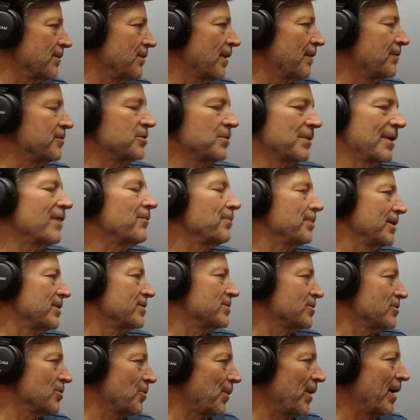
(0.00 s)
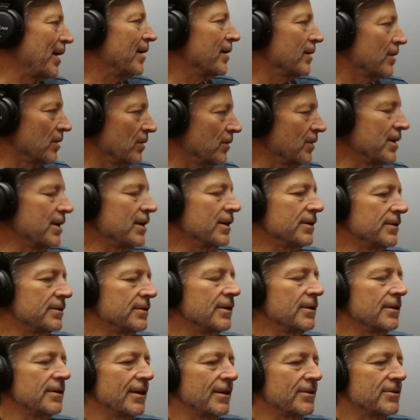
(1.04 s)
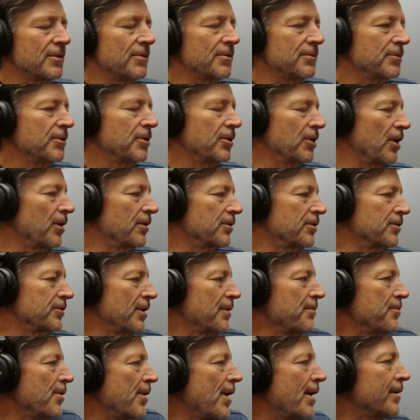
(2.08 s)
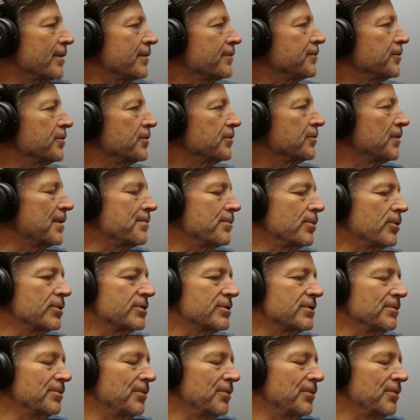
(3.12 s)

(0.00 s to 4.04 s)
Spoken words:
Obviously, we have places in Japan and Korea, and that's a great product for the right person.